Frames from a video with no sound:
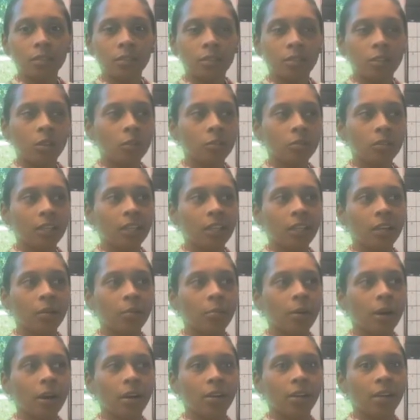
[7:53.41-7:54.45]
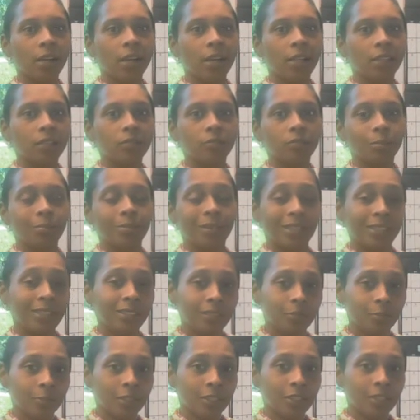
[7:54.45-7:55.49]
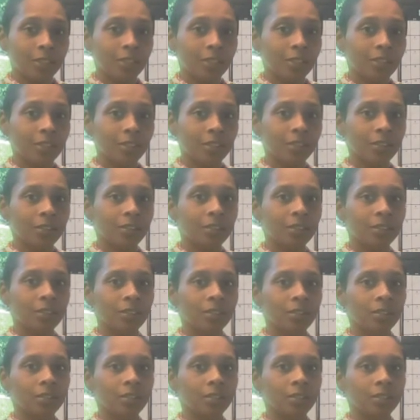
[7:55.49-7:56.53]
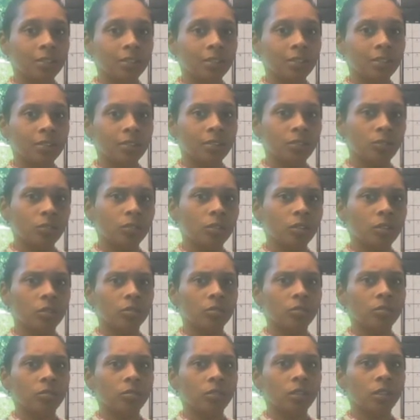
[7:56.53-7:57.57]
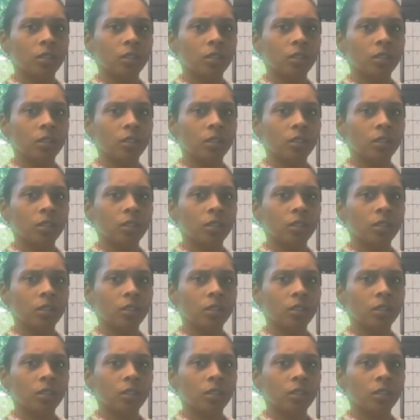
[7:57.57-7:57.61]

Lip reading: Don't think about it as a replacement. You know?